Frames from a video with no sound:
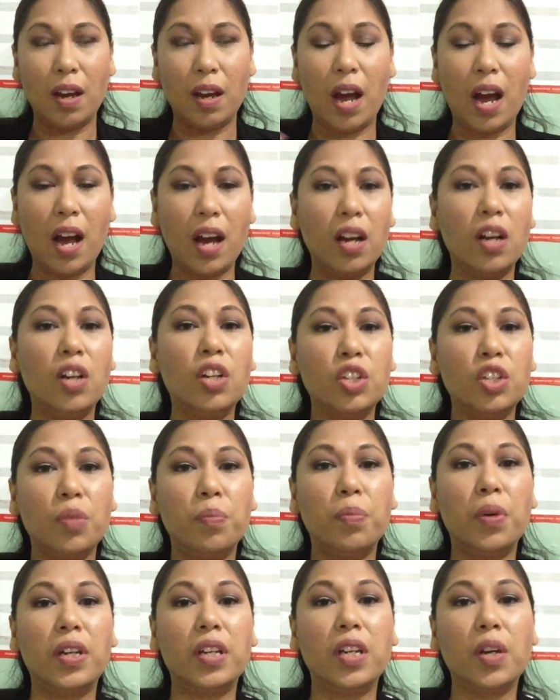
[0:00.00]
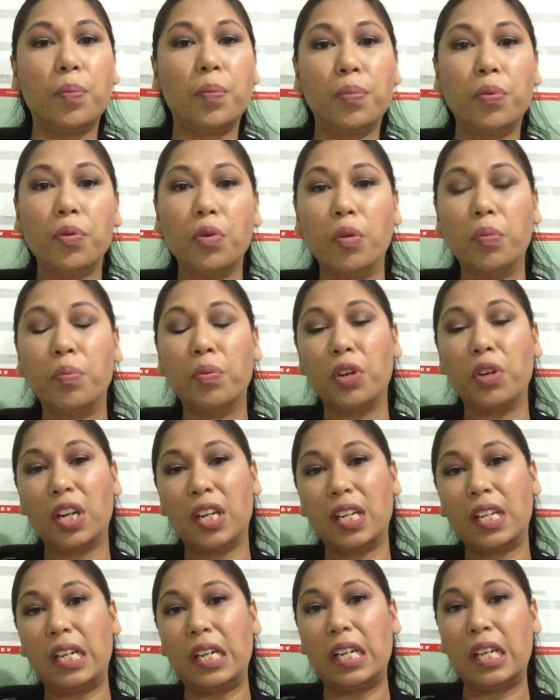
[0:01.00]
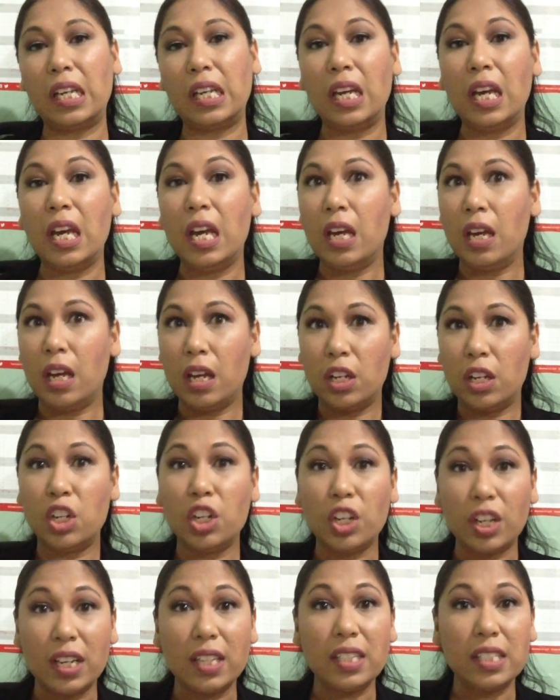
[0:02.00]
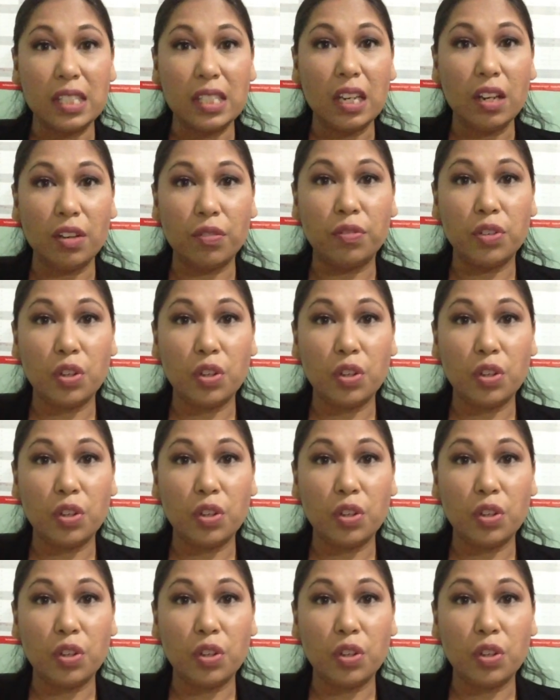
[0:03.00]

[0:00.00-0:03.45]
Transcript: angle your body appropriately, look as if